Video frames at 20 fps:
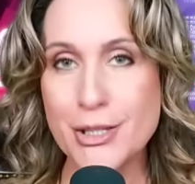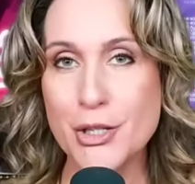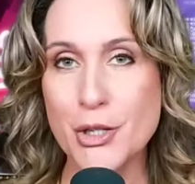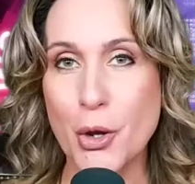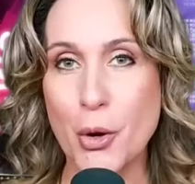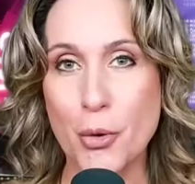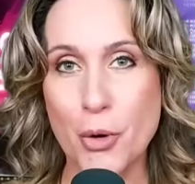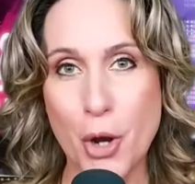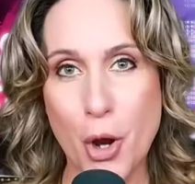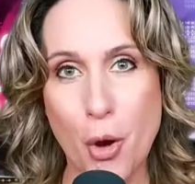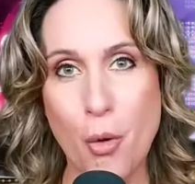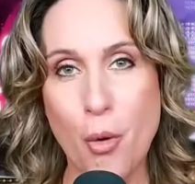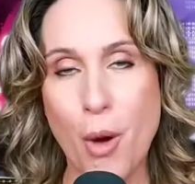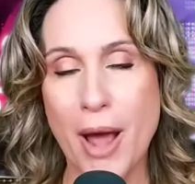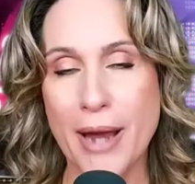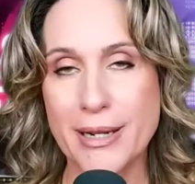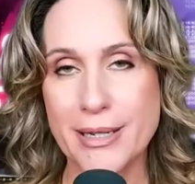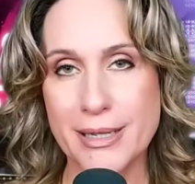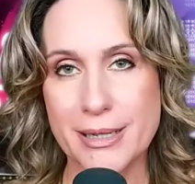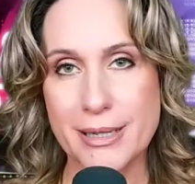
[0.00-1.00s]
So no,
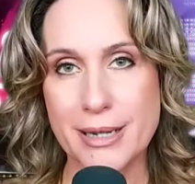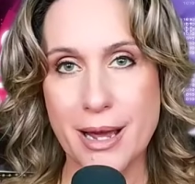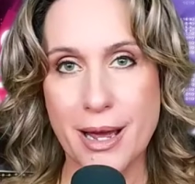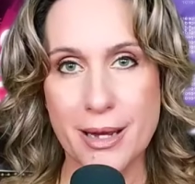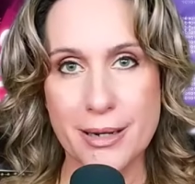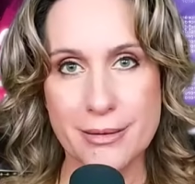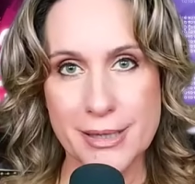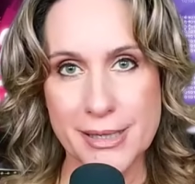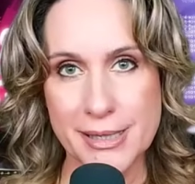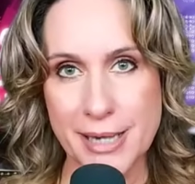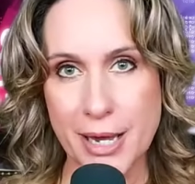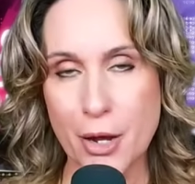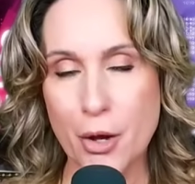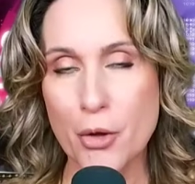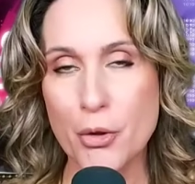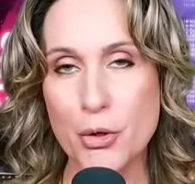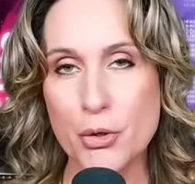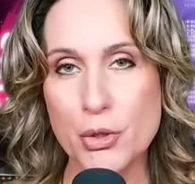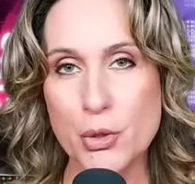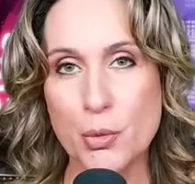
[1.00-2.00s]
I did not say
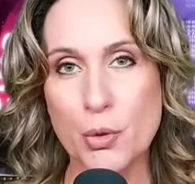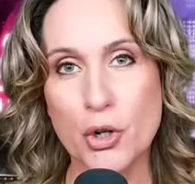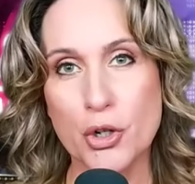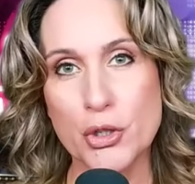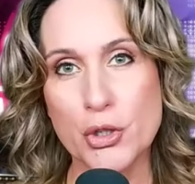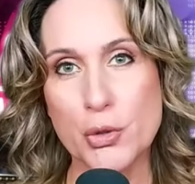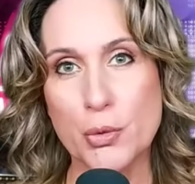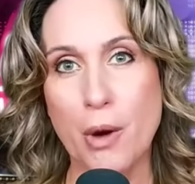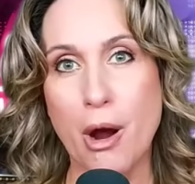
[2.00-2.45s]
all those words